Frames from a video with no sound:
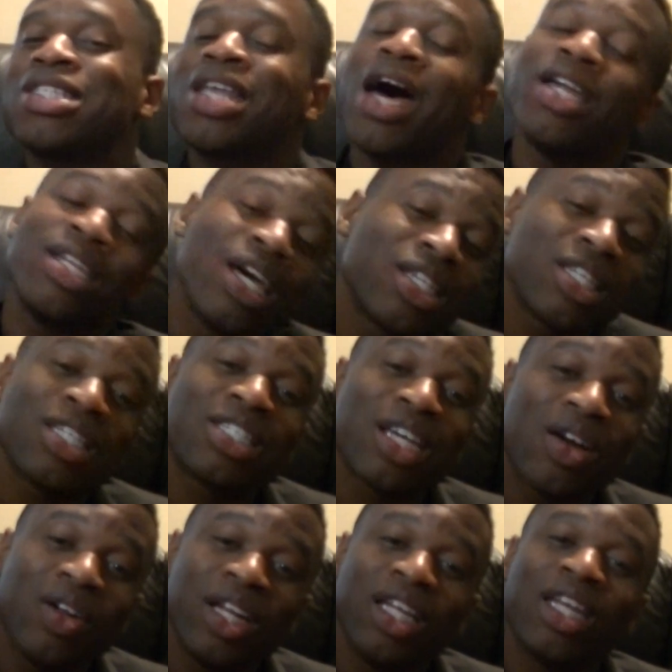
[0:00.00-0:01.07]
not
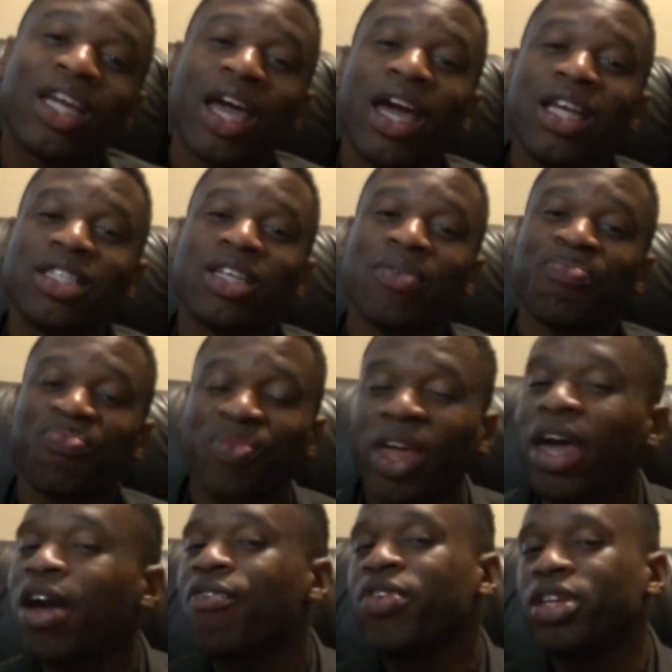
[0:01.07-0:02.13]
necessarily the case
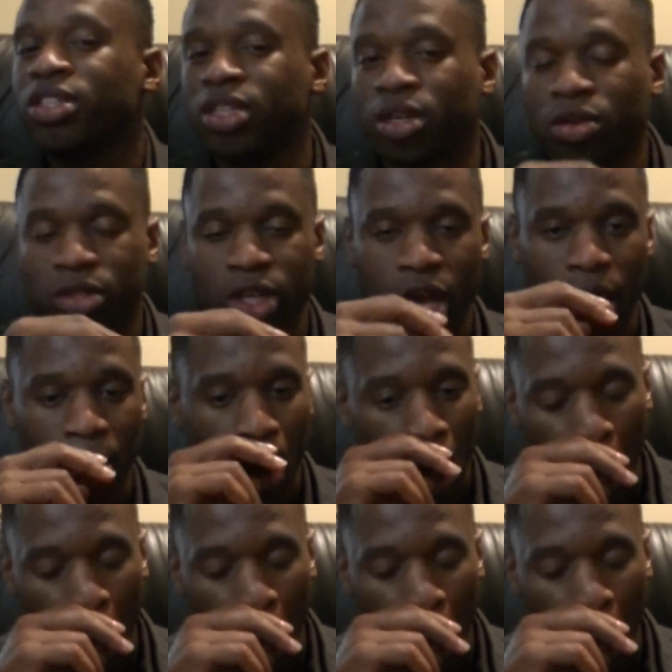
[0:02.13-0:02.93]
every single time.